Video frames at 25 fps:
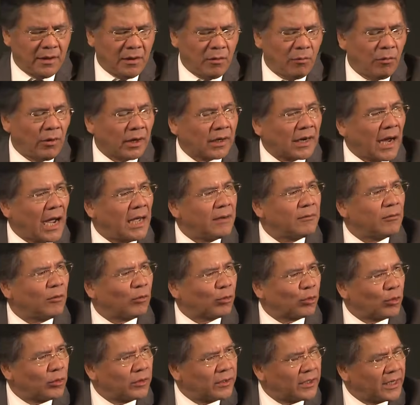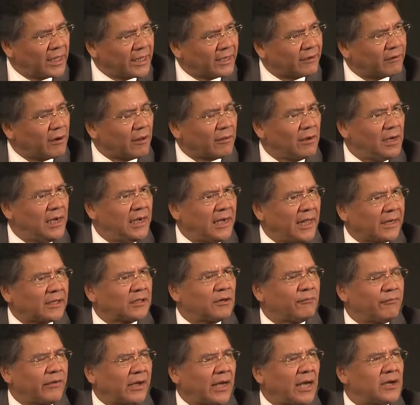what kind of rural
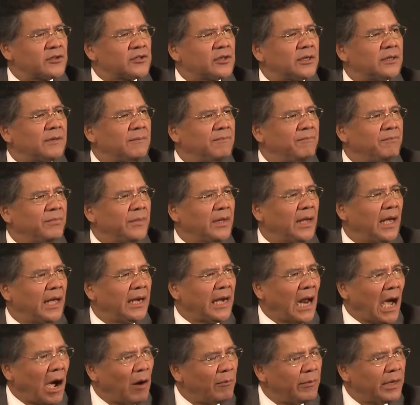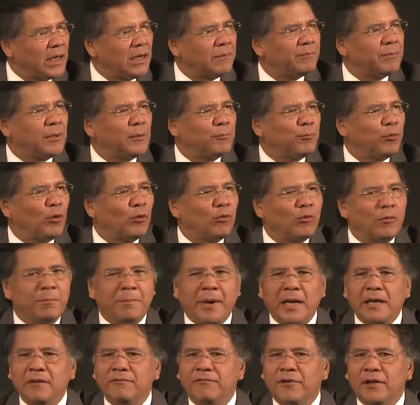electrification, and how many people will
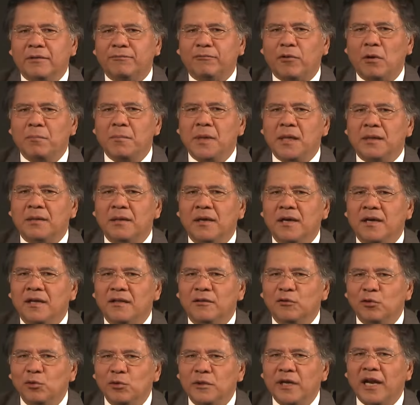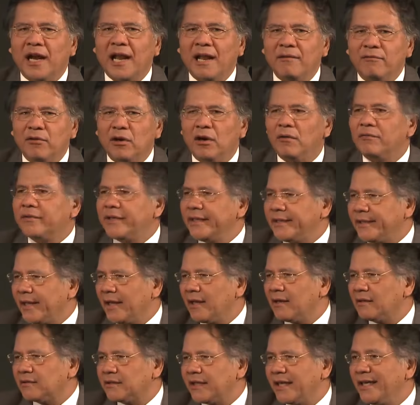benefit from it, to the level of
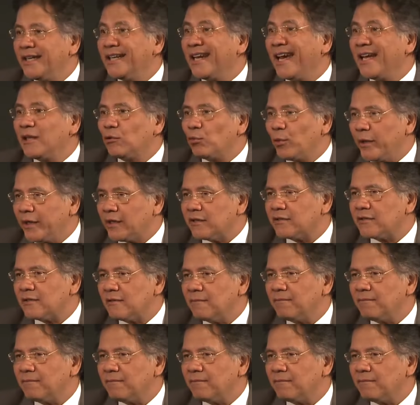details in 8 weeks.